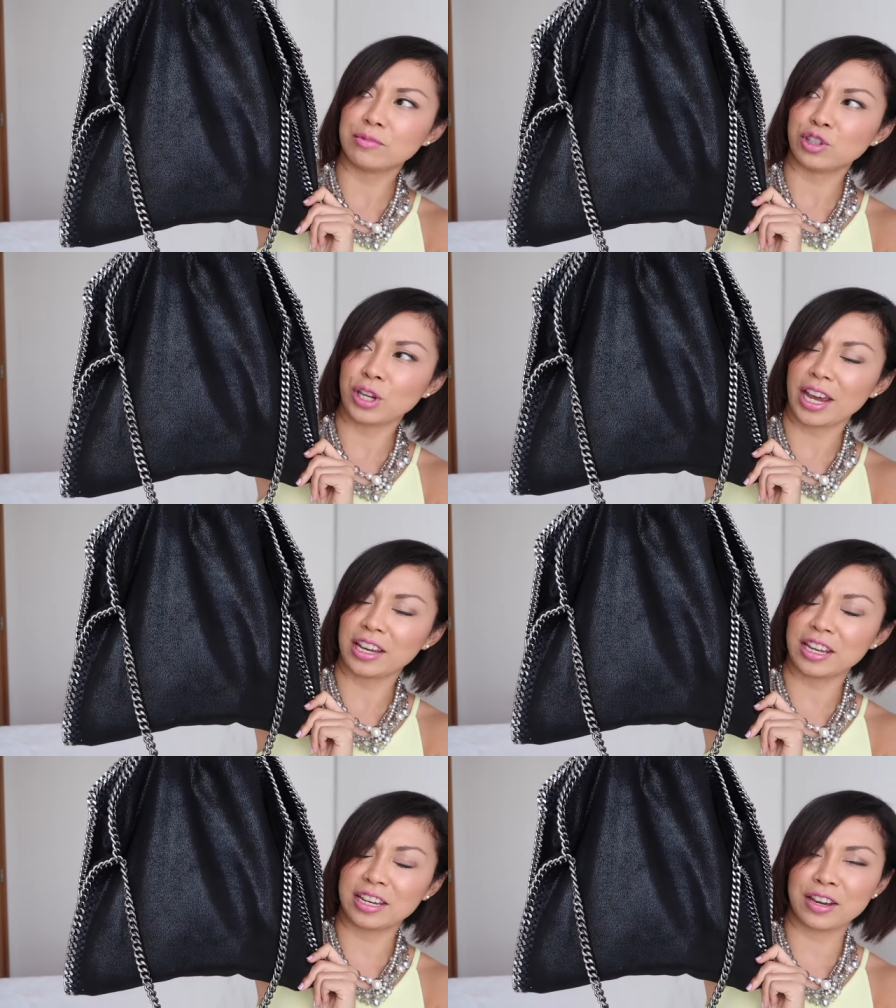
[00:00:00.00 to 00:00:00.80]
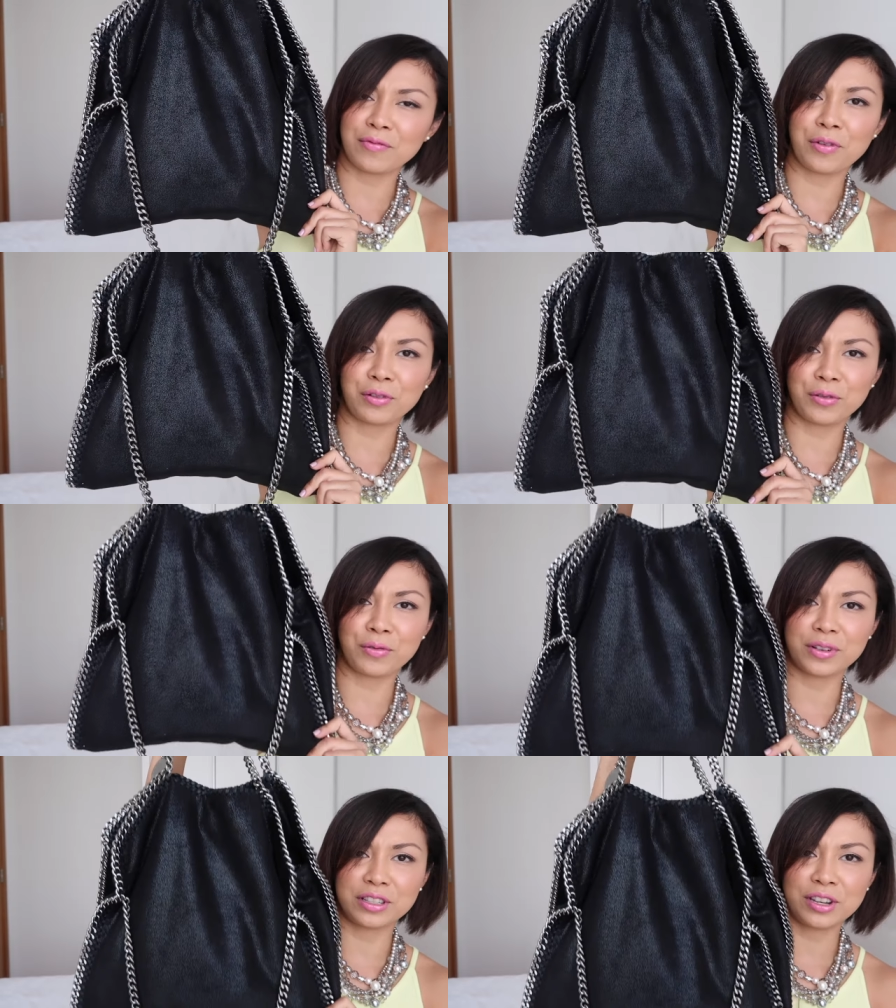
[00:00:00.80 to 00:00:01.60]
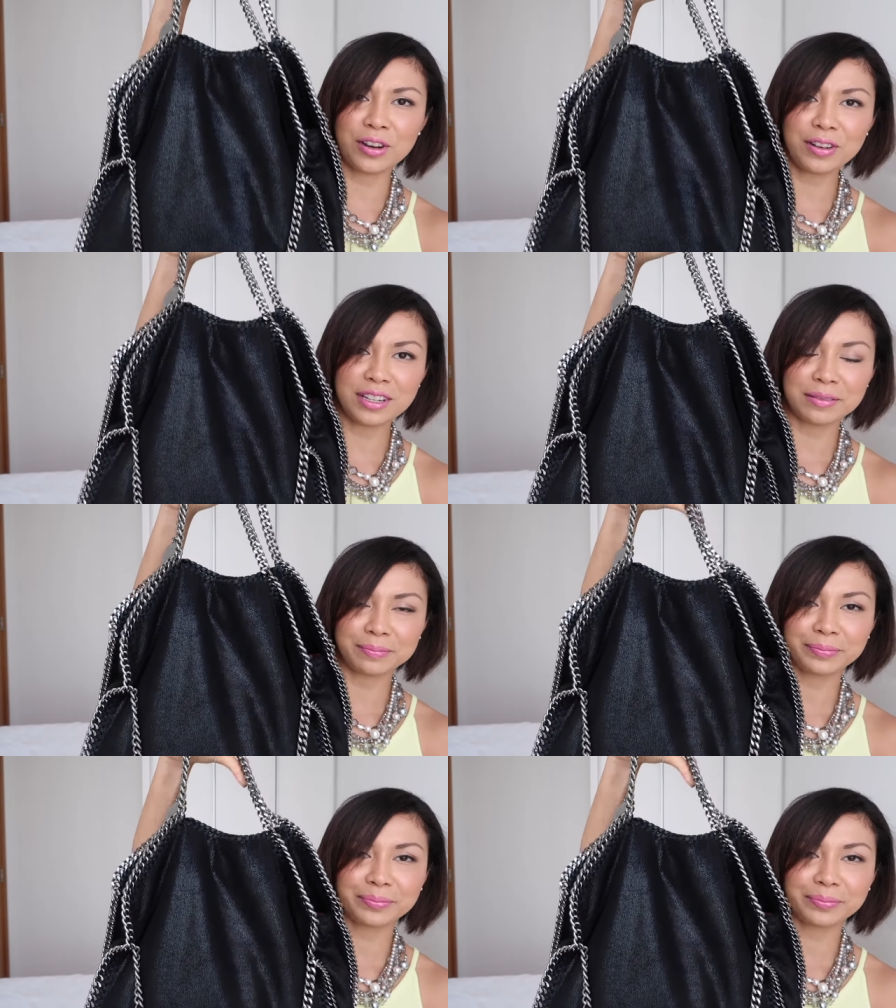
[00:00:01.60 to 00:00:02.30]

Shaggy Deer Fold Over Tote.